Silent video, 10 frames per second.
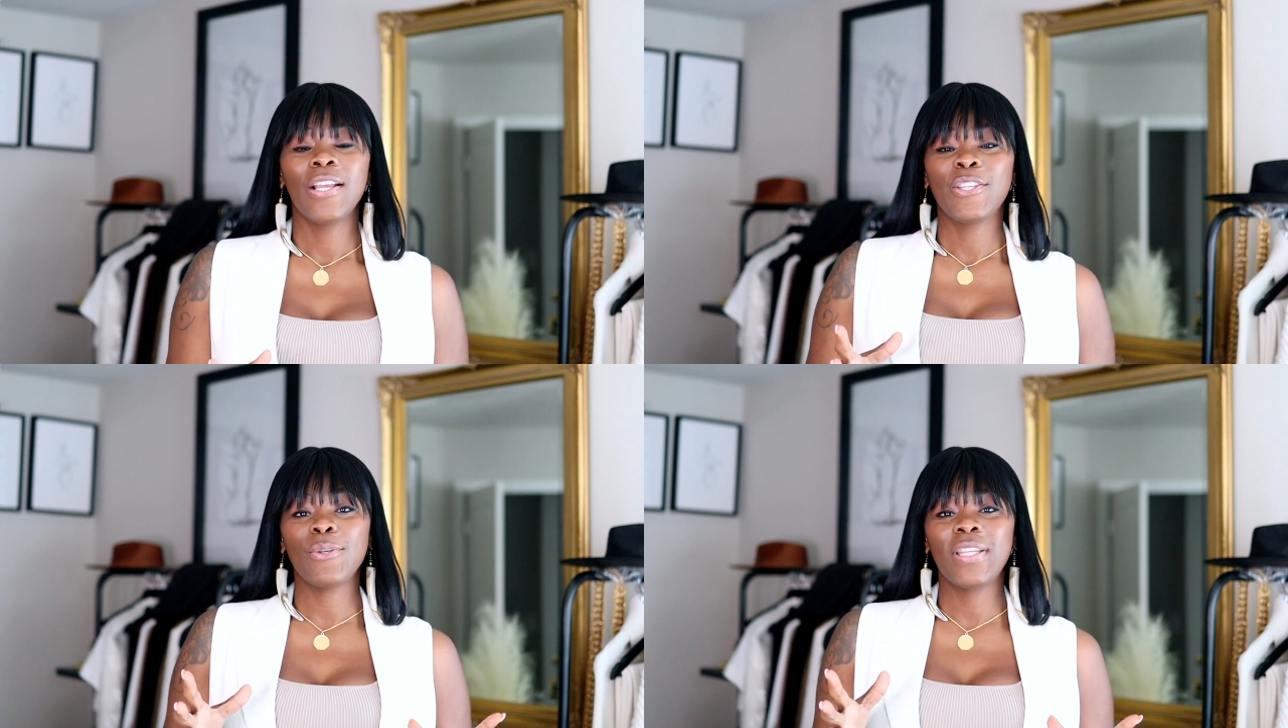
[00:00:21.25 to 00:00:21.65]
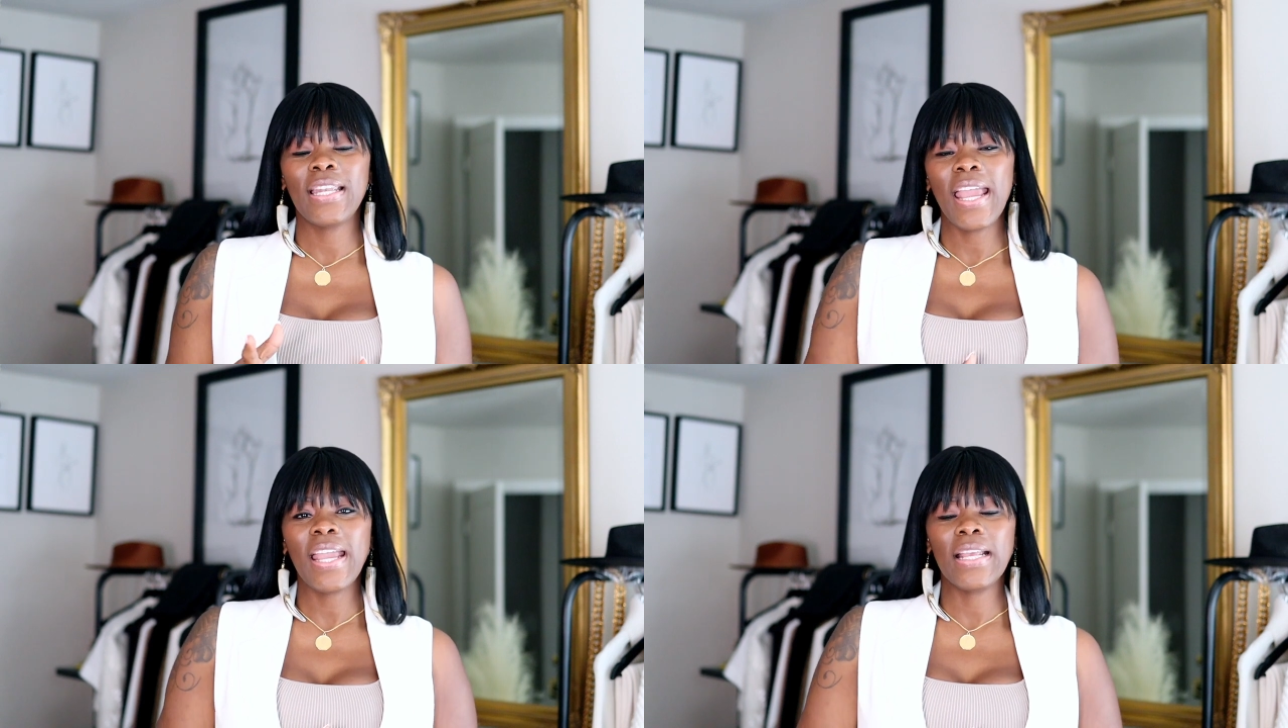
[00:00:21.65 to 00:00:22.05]
so
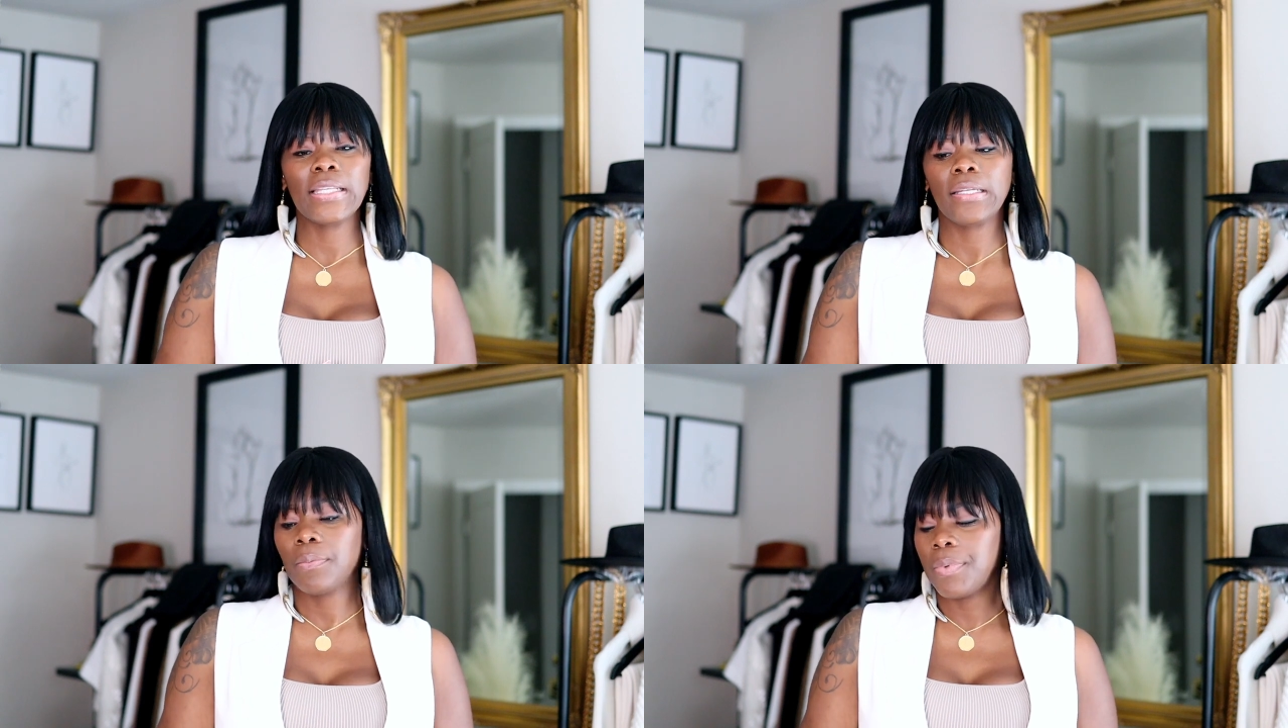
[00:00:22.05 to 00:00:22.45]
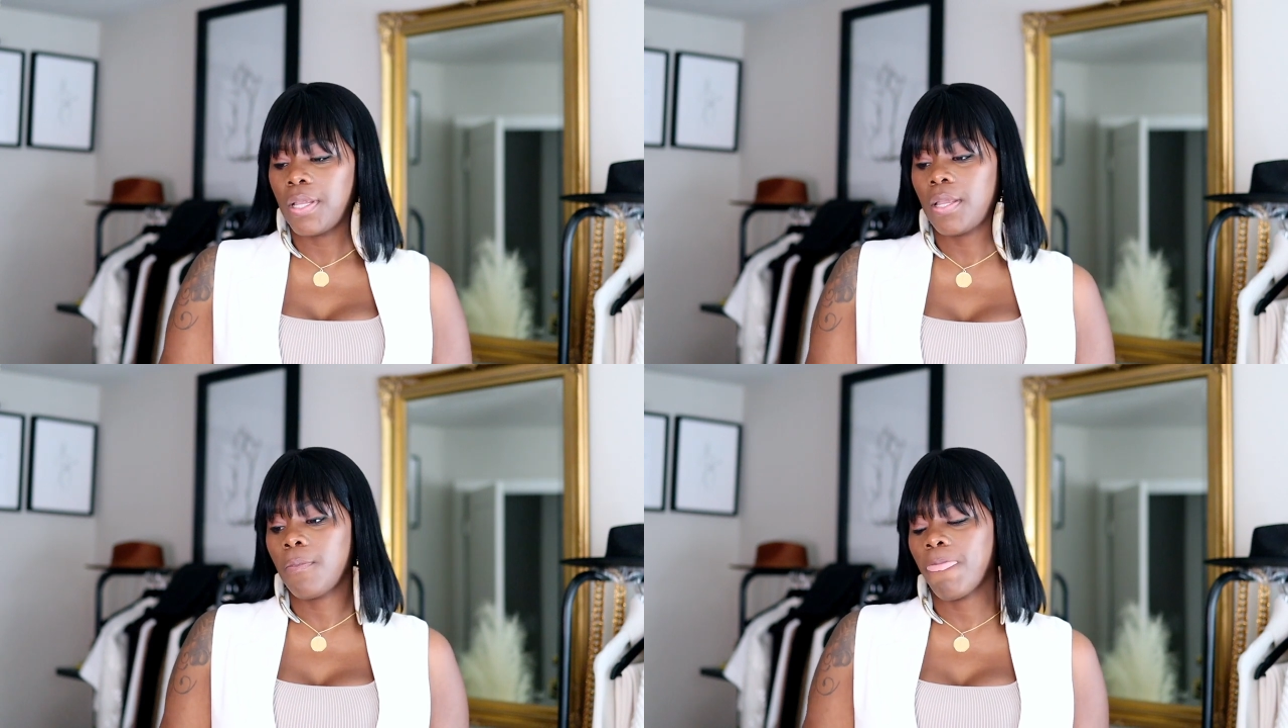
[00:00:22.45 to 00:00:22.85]
today is going to
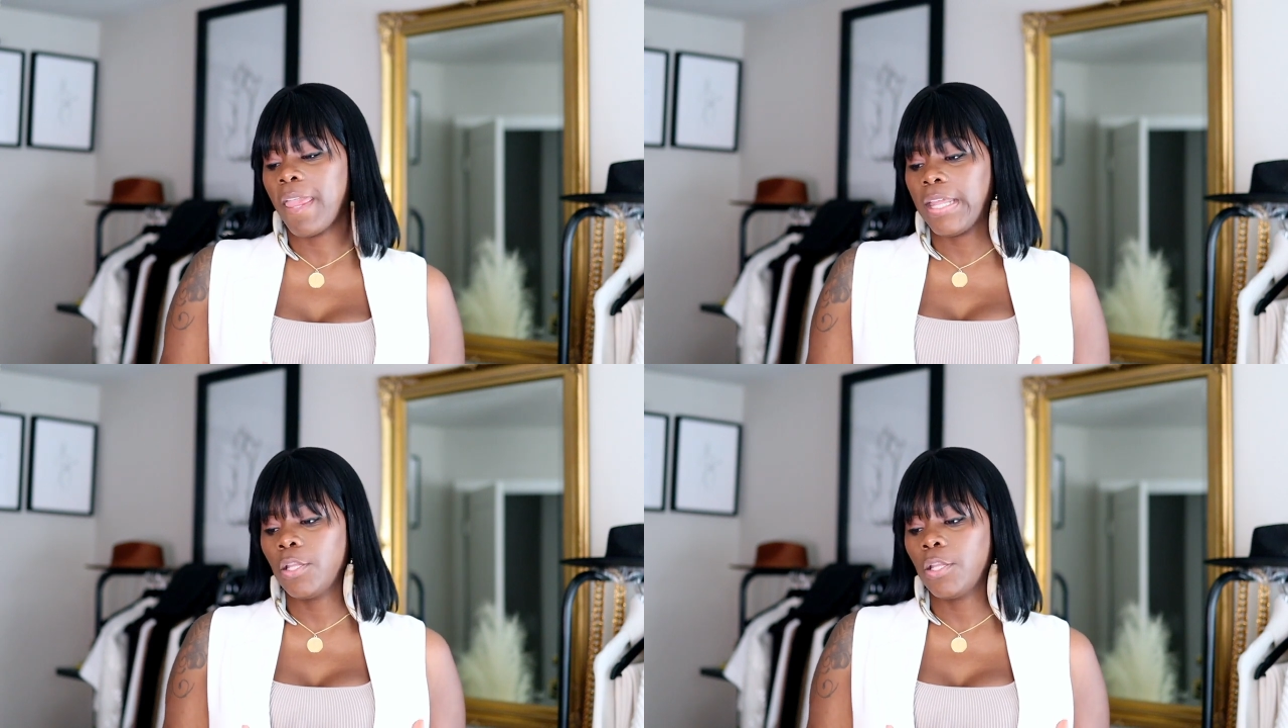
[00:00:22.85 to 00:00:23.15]
be a